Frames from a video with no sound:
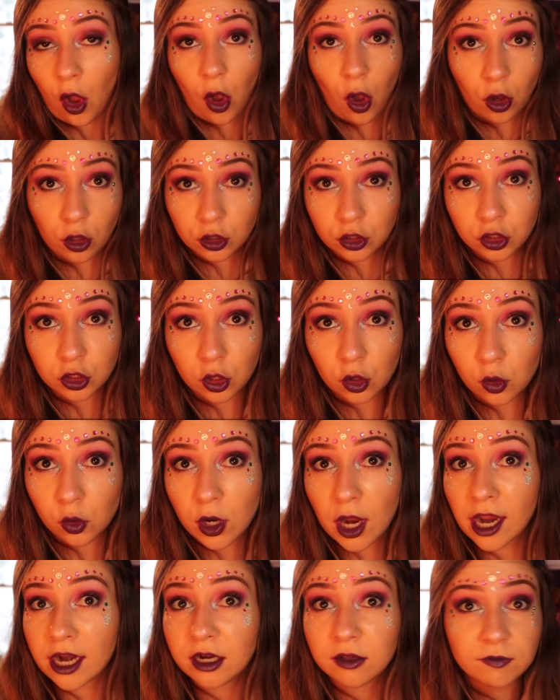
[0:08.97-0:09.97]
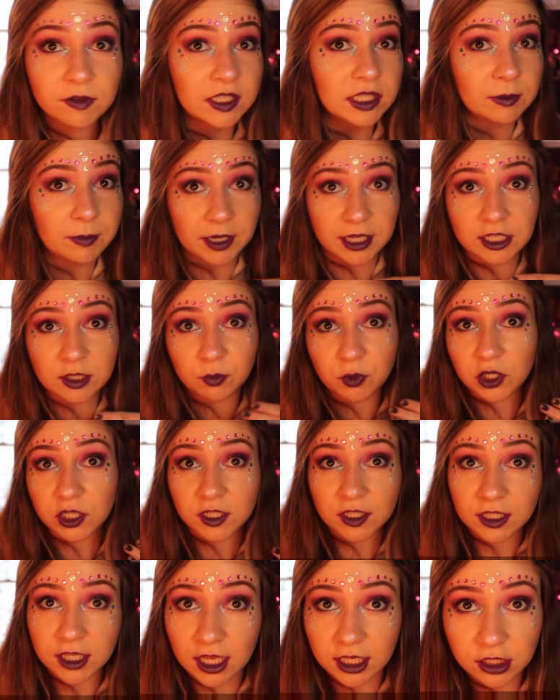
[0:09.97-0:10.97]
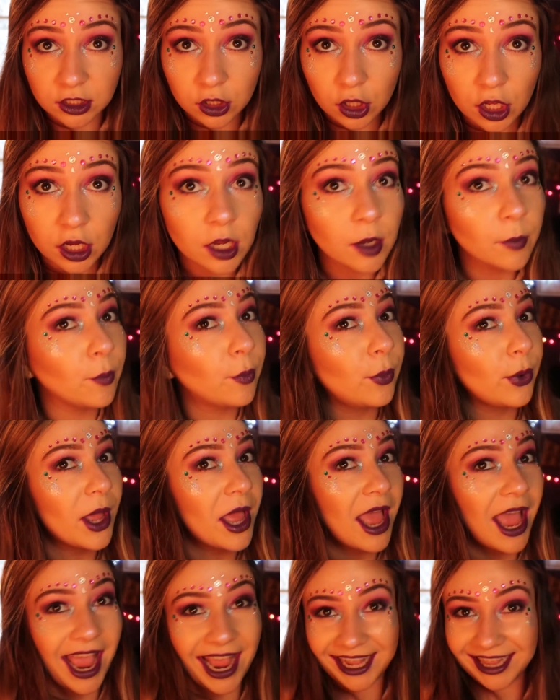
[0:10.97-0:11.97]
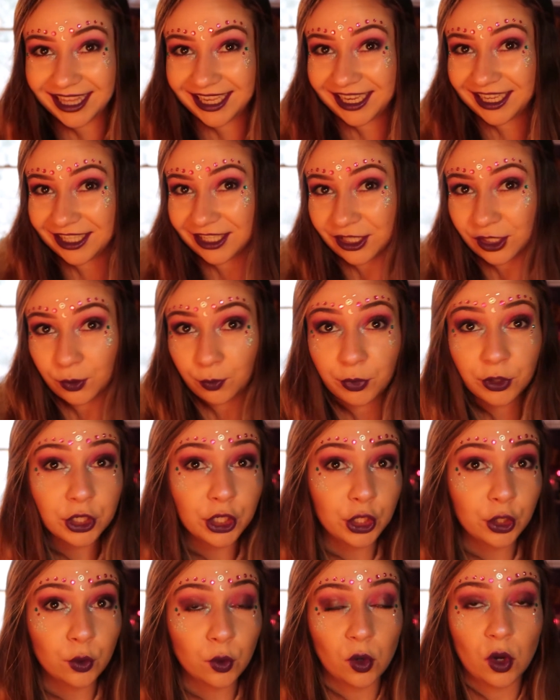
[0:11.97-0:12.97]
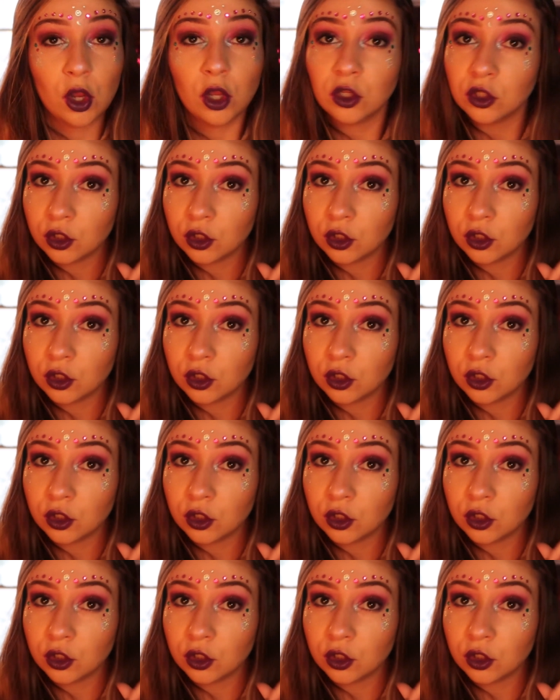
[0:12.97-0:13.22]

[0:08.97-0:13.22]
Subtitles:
also kind of a space princess look, but I think it's super cute.